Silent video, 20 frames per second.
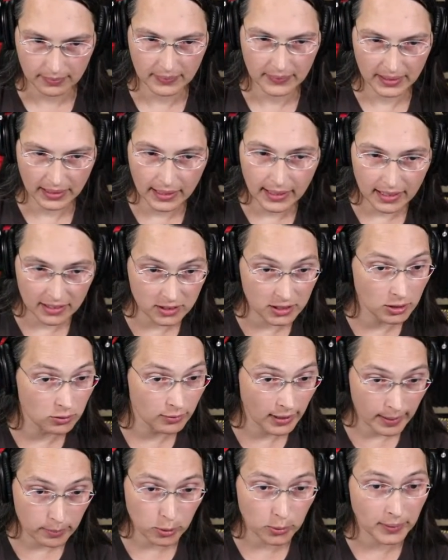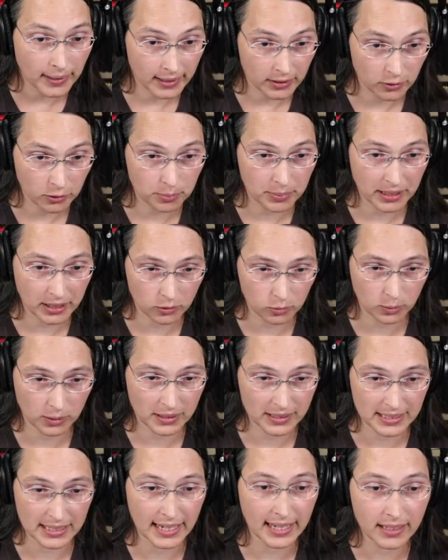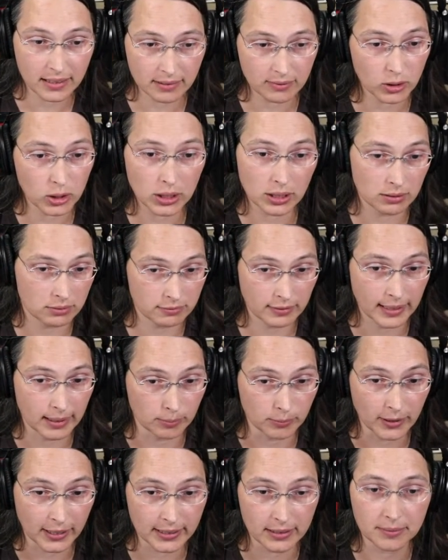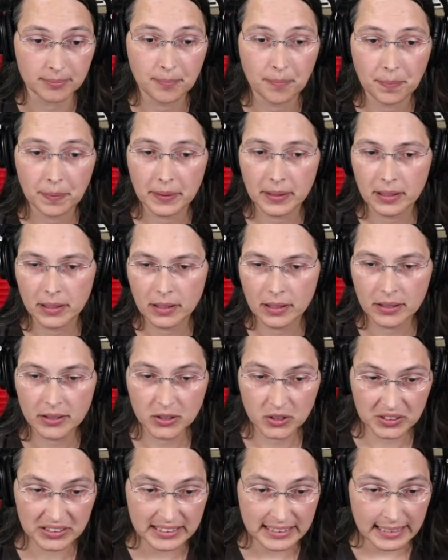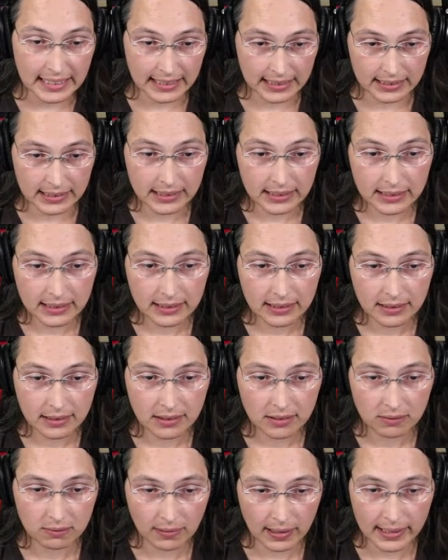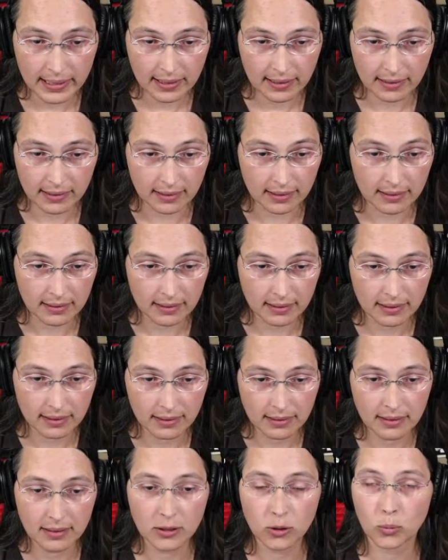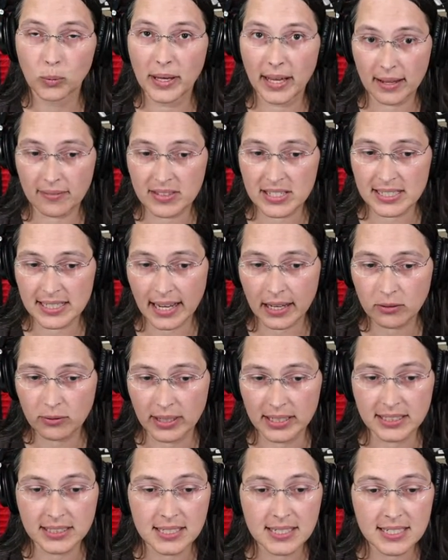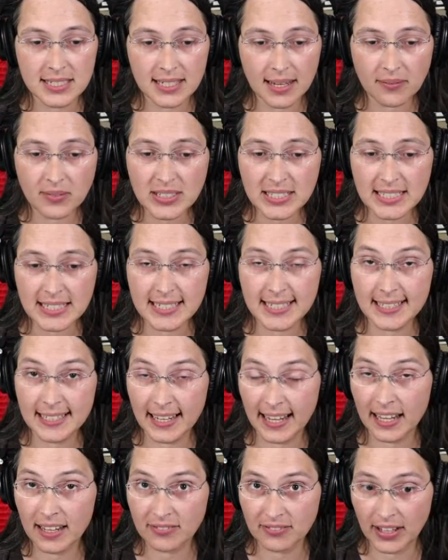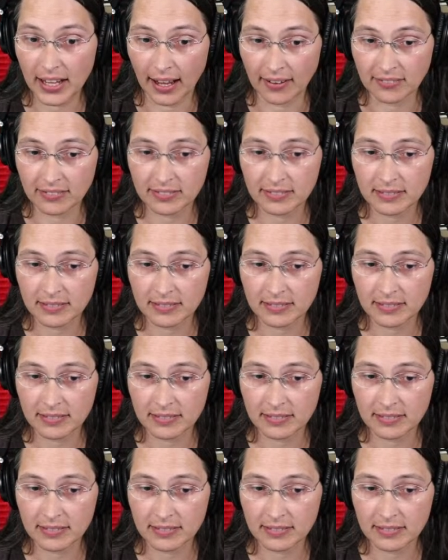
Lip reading: and it's going to wrap around because we're at the end of all of the RAM, right? You'll see right here, we have this address, 17FF.